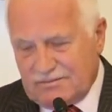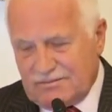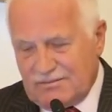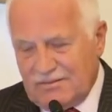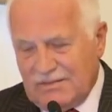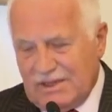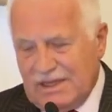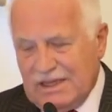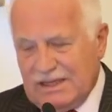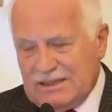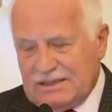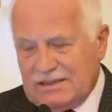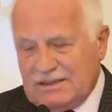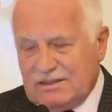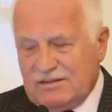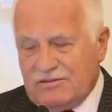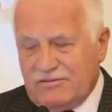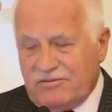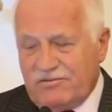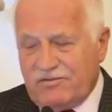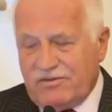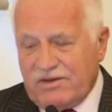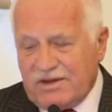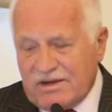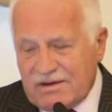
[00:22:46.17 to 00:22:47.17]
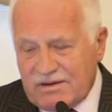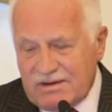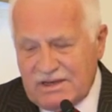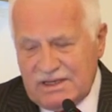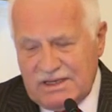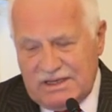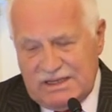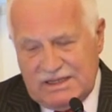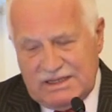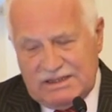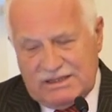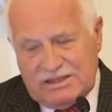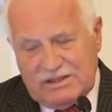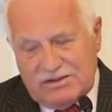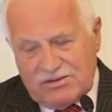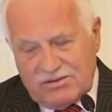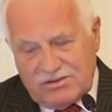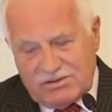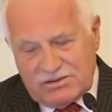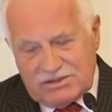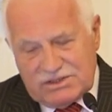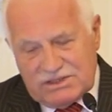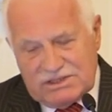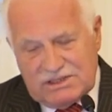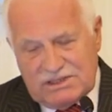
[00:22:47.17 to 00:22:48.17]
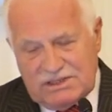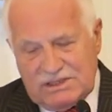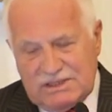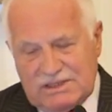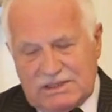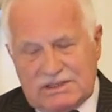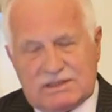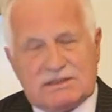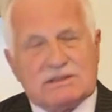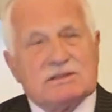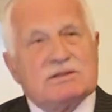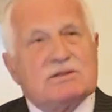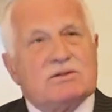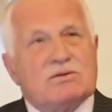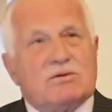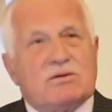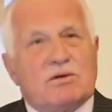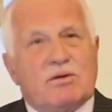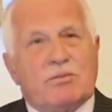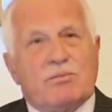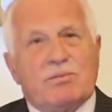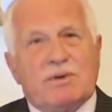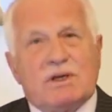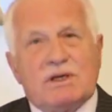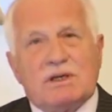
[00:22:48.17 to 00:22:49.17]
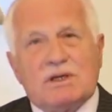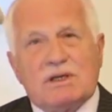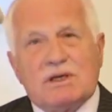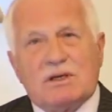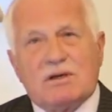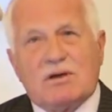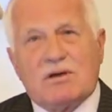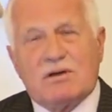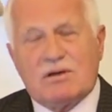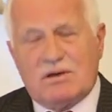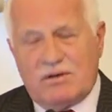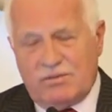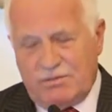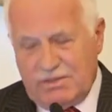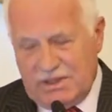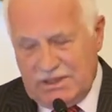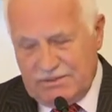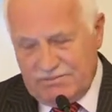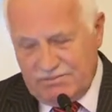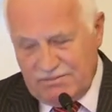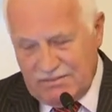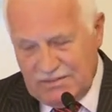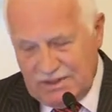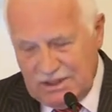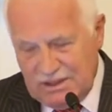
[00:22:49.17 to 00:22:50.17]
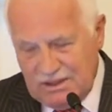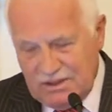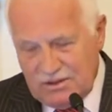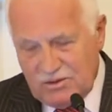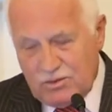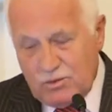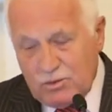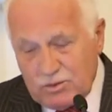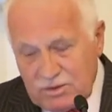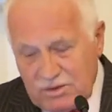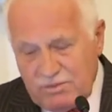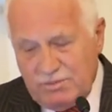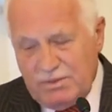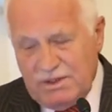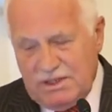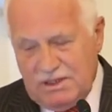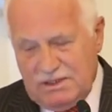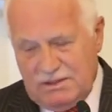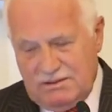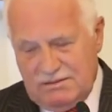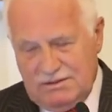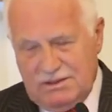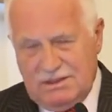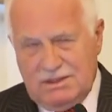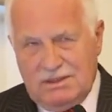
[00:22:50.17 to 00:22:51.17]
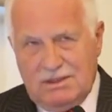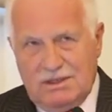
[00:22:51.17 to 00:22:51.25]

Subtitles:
that the very heterogeneous European economy could be,